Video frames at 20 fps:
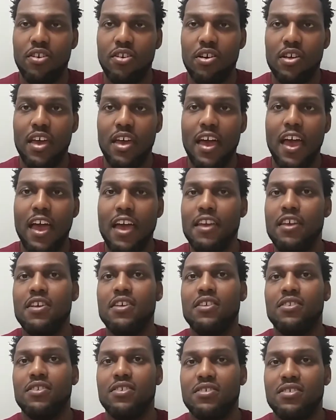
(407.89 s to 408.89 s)

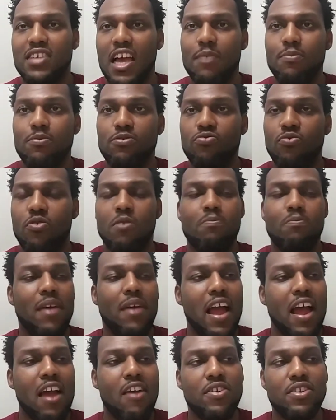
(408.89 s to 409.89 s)
Okay, the disciples were
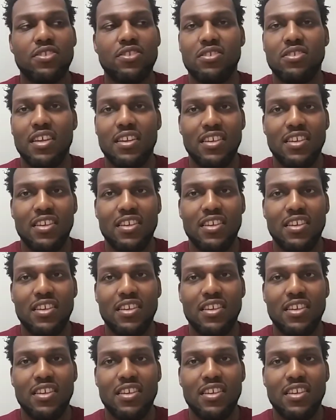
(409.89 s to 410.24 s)
embarrassed.